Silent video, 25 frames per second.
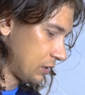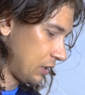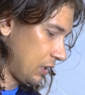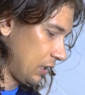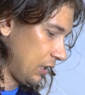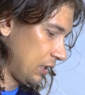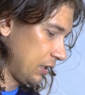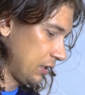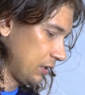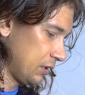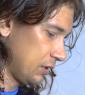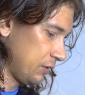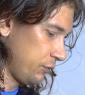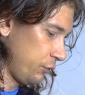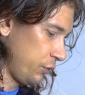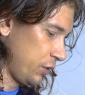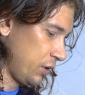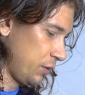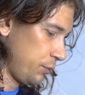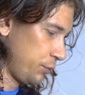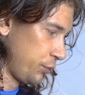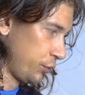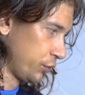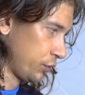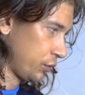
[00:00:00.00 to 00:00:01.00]
and
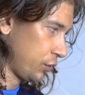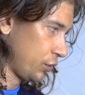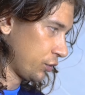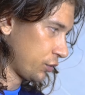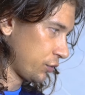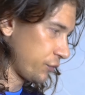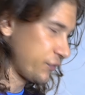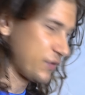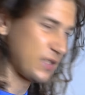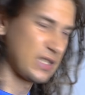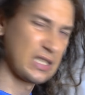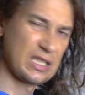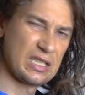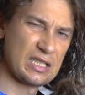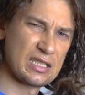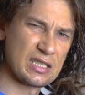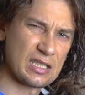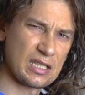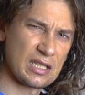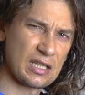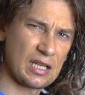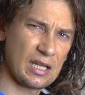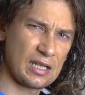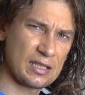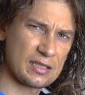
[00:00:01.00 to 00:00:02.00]
we put a lot of seeds
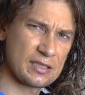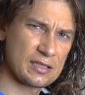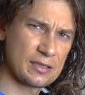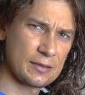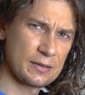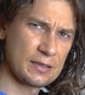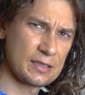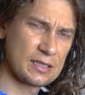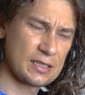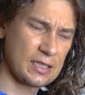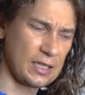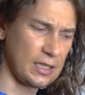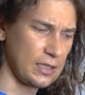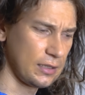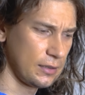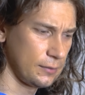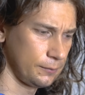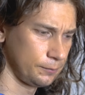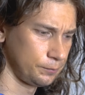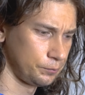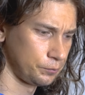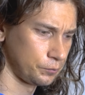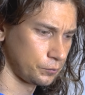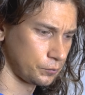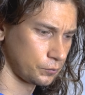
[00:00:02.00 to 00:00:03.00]
and nuts inside.
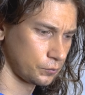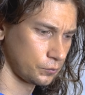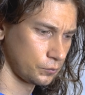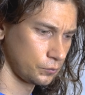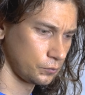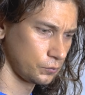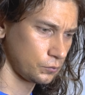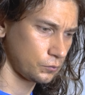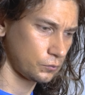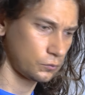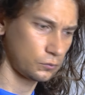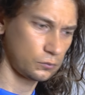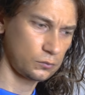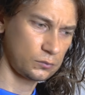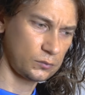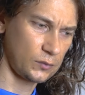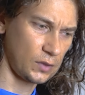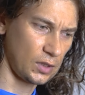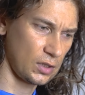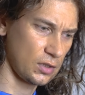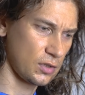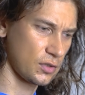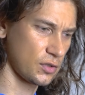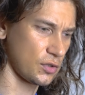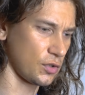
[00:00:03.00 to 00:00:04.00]

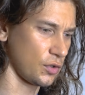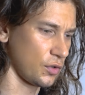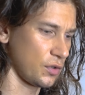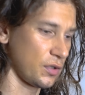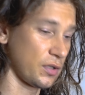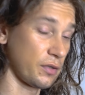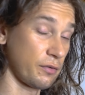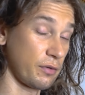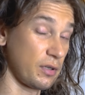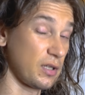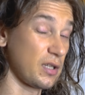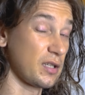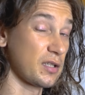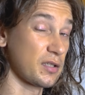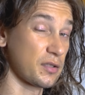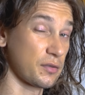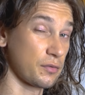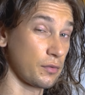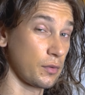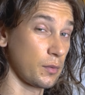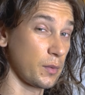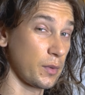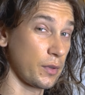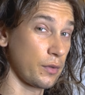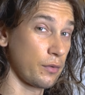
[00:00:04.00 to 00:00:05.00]
So ingredients
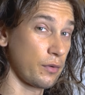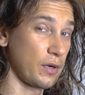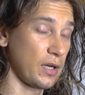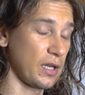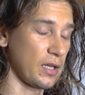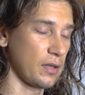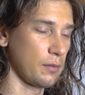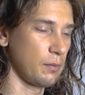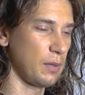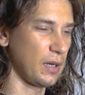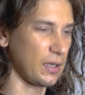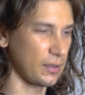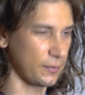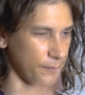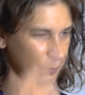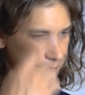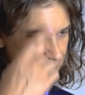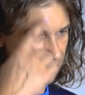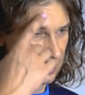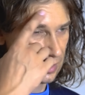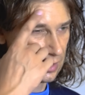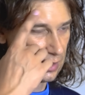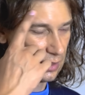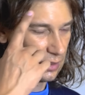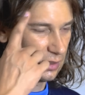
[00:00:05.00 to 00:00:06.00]
will be great, but
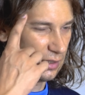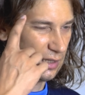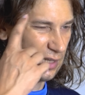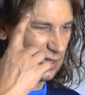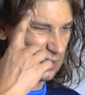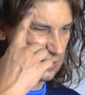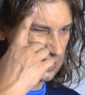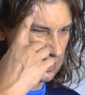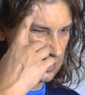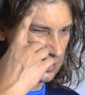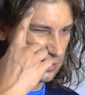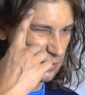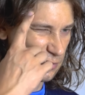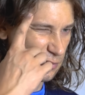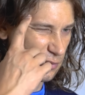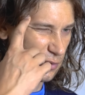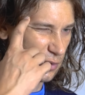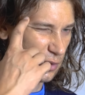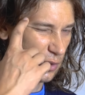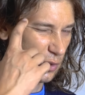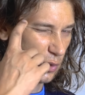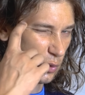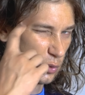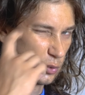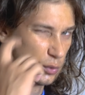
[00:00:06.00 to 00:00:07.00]
nuts,
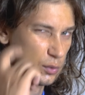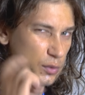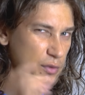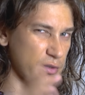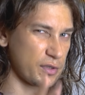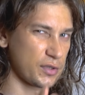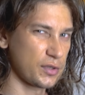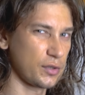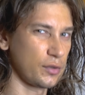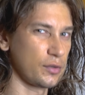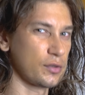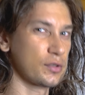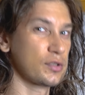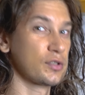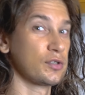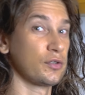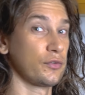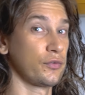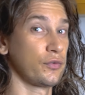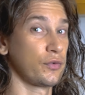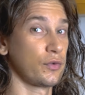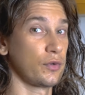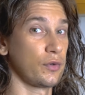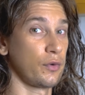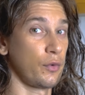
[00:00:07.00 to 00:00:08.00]
cool sorts of
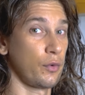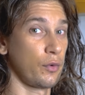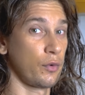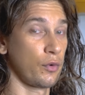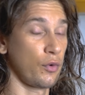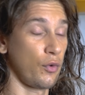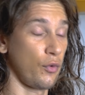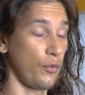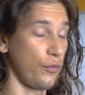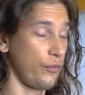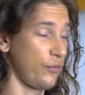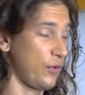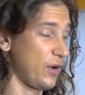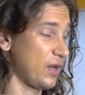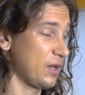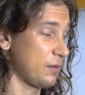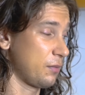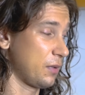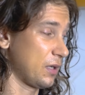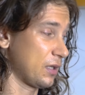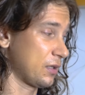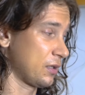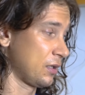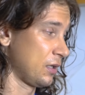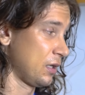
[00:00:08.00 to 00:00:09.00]
raw fat.
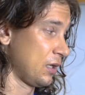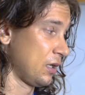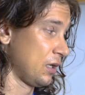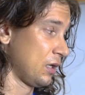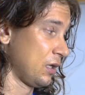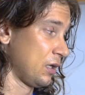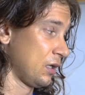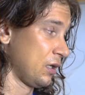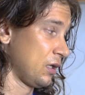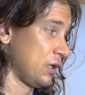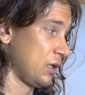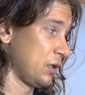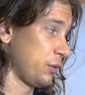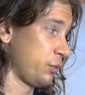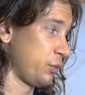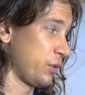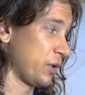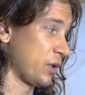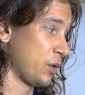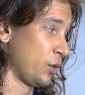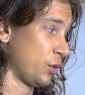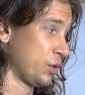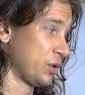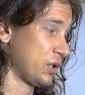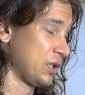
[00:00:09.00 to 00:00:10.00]
But if we
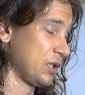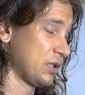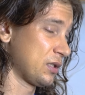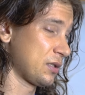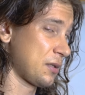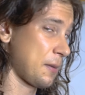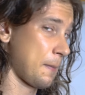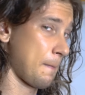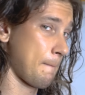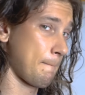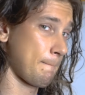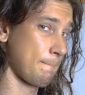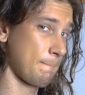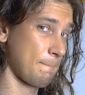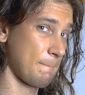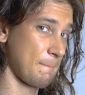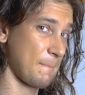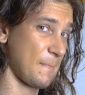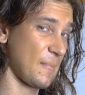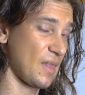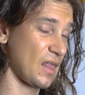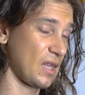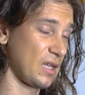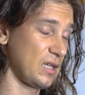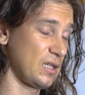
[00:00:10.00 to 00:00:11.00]
cooked it,
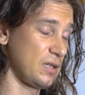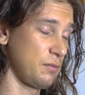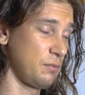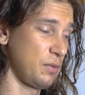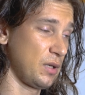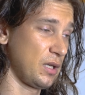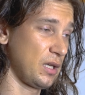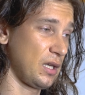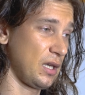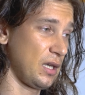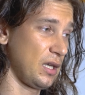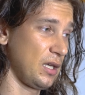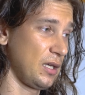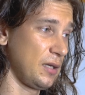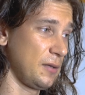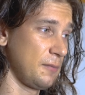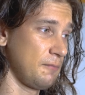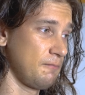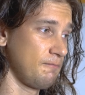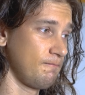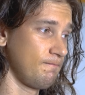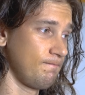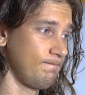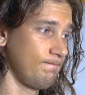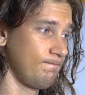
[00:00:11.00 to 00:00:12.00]
it
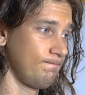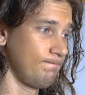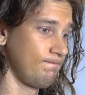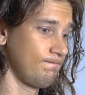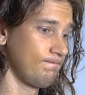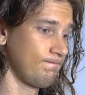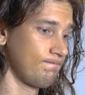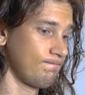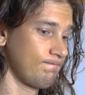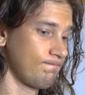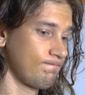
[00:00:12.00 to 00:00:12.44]
became